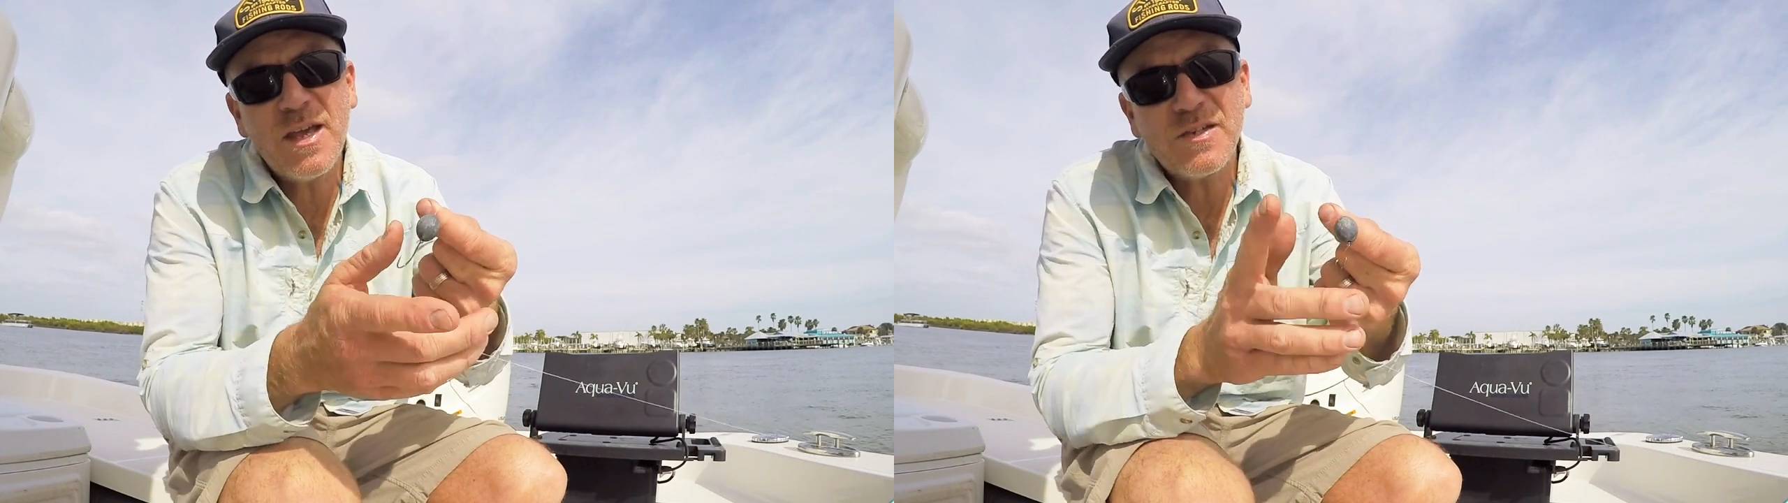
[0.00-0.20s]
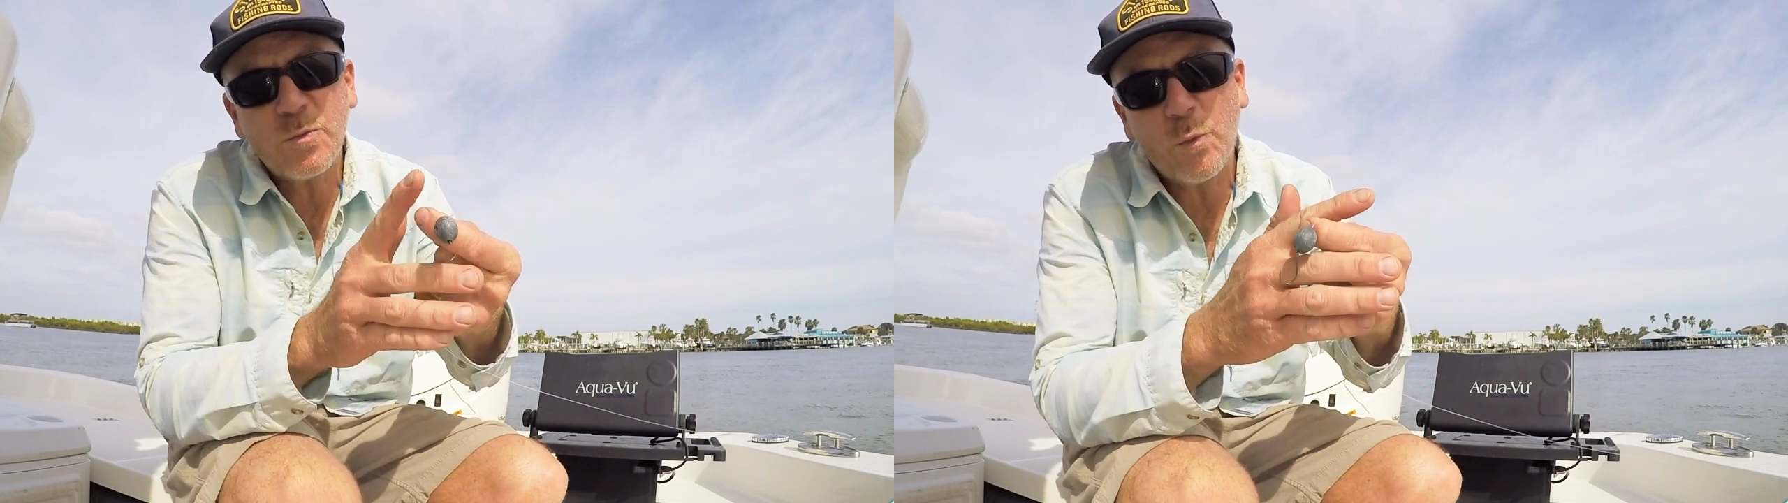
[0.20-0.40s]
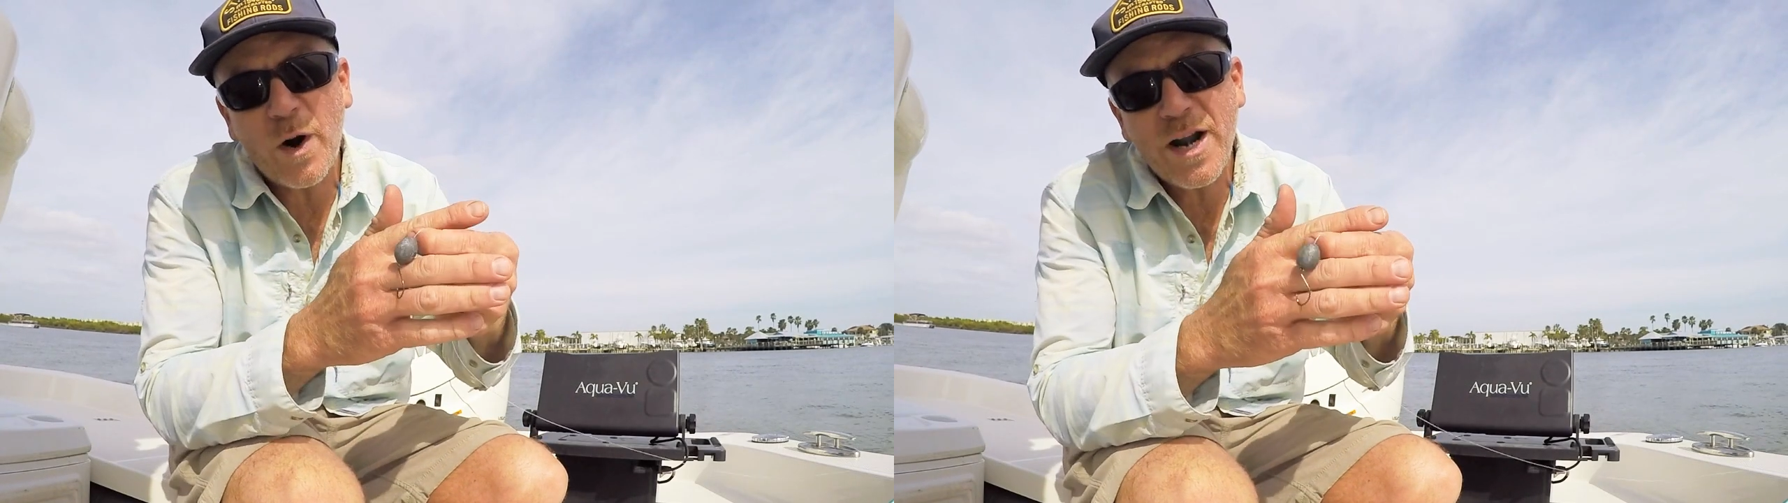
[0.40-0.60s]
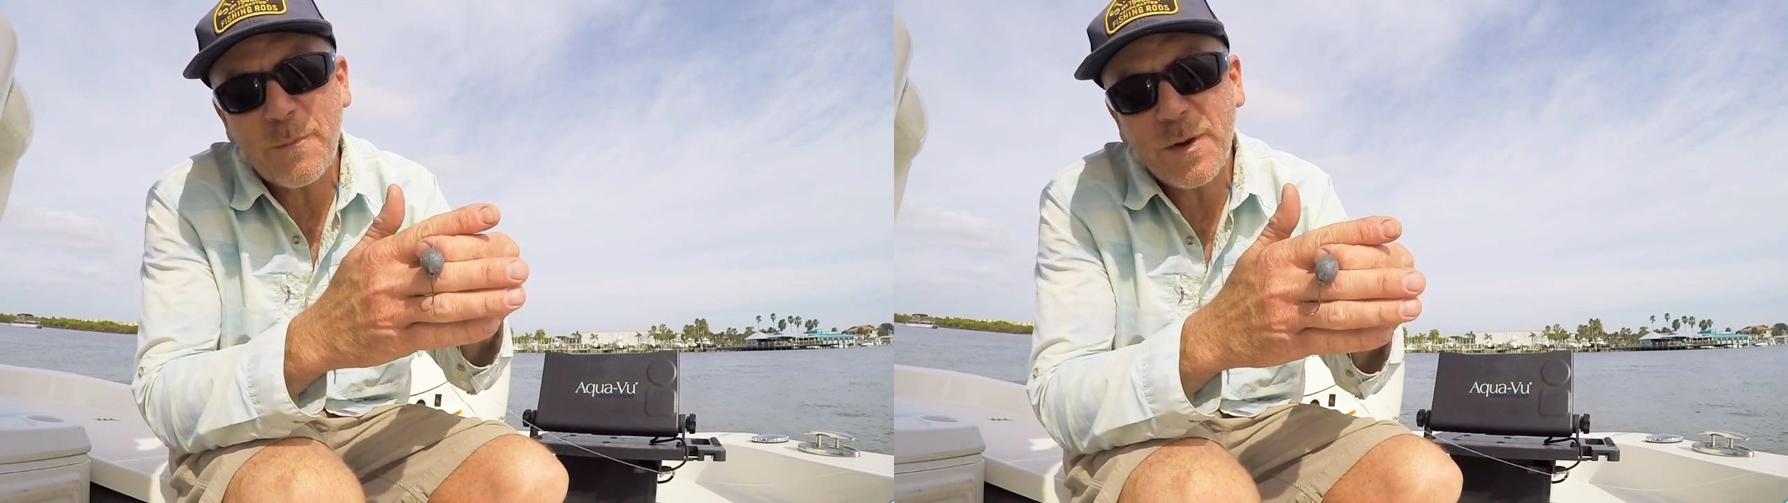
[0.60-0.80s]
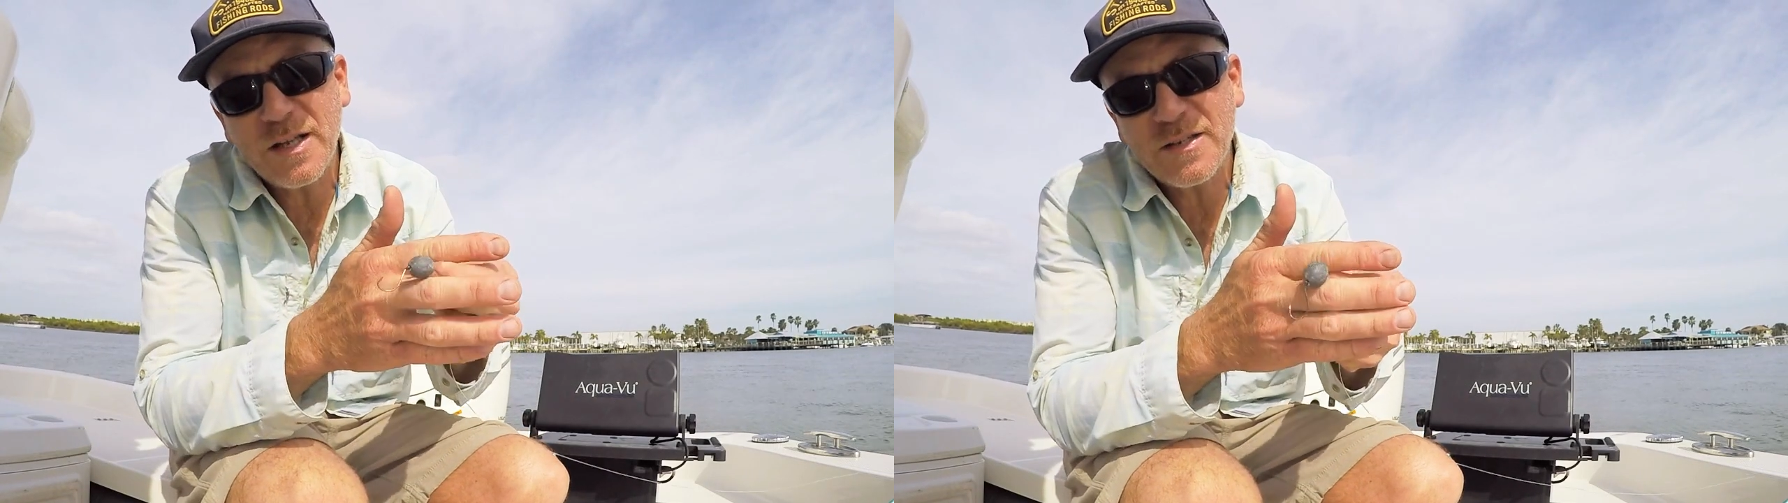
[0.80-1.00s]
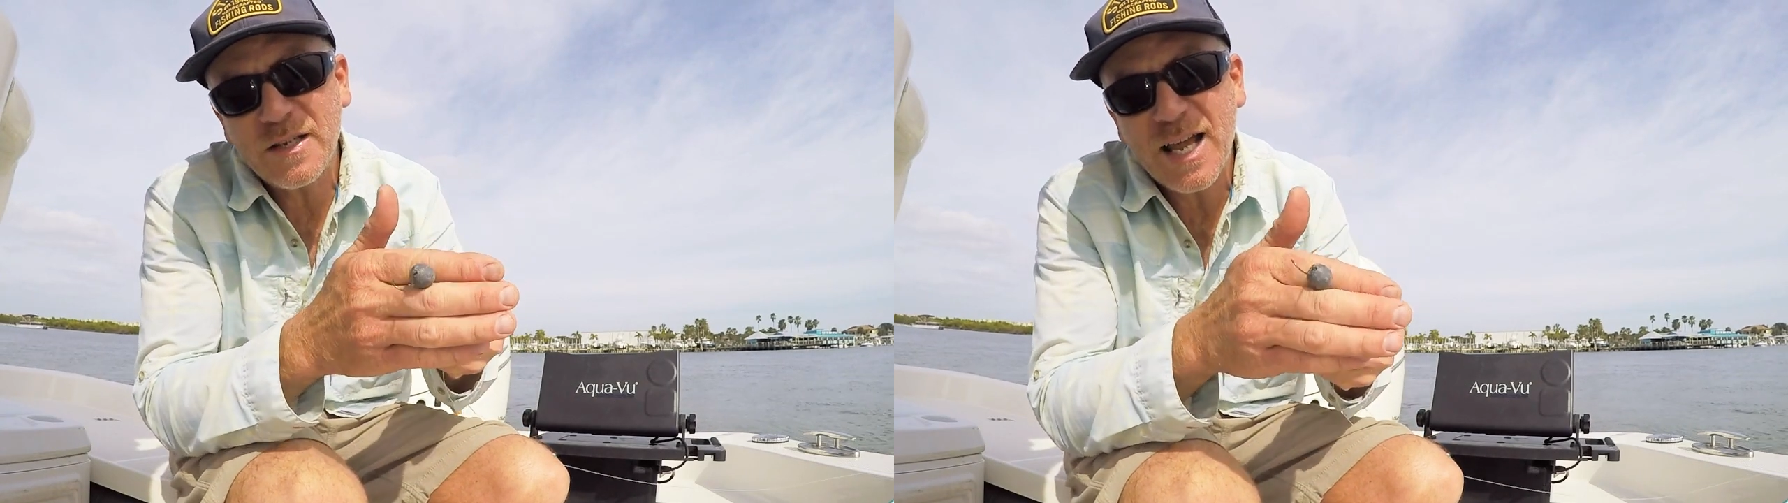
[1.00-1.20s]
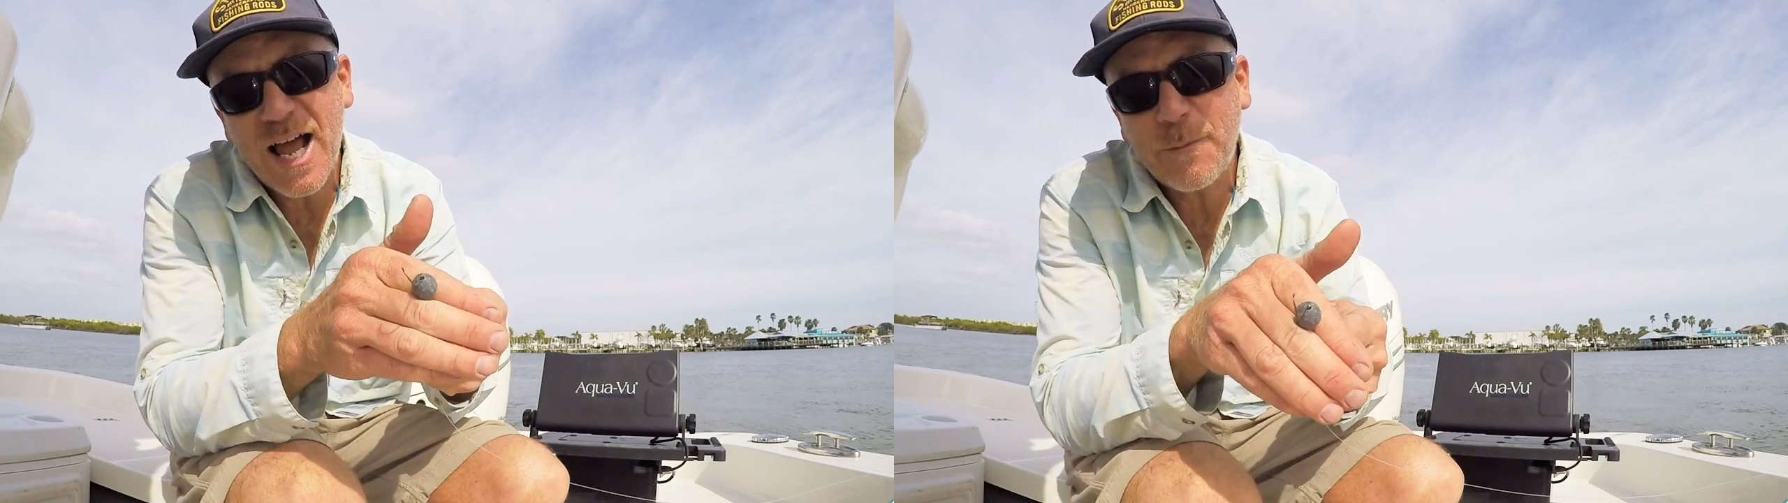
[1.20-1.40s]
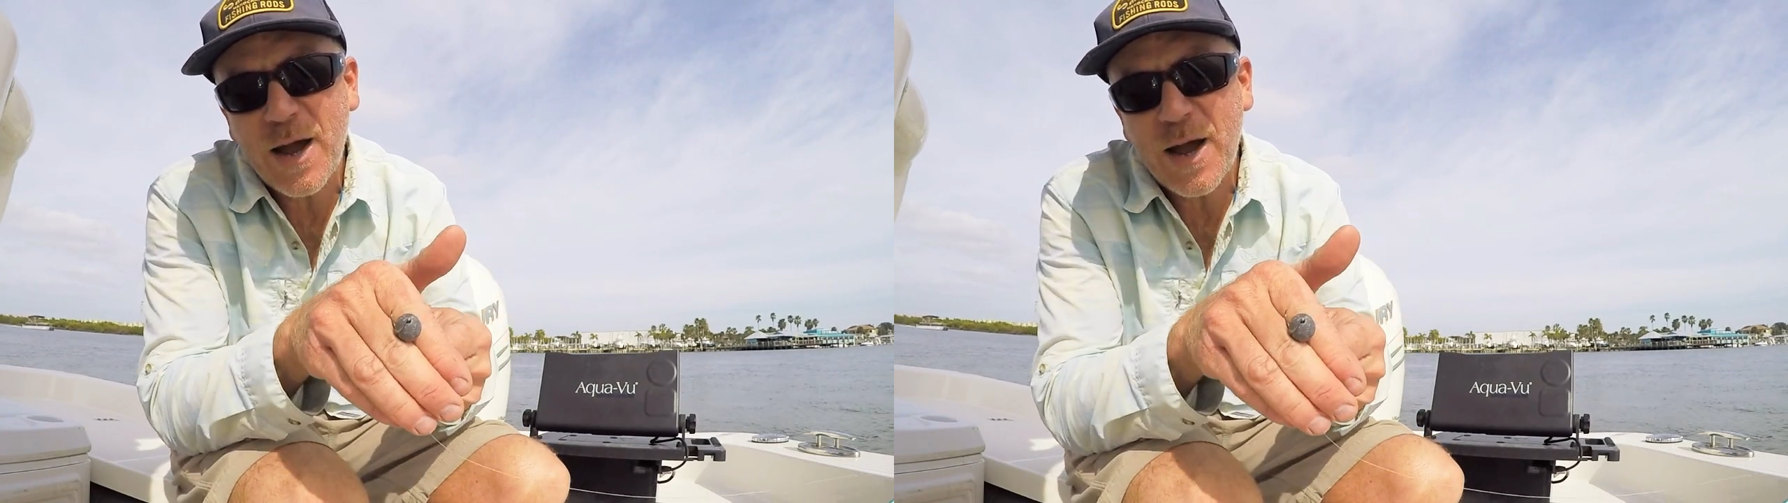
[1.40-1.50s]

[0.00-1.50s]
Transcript: this right up against the dock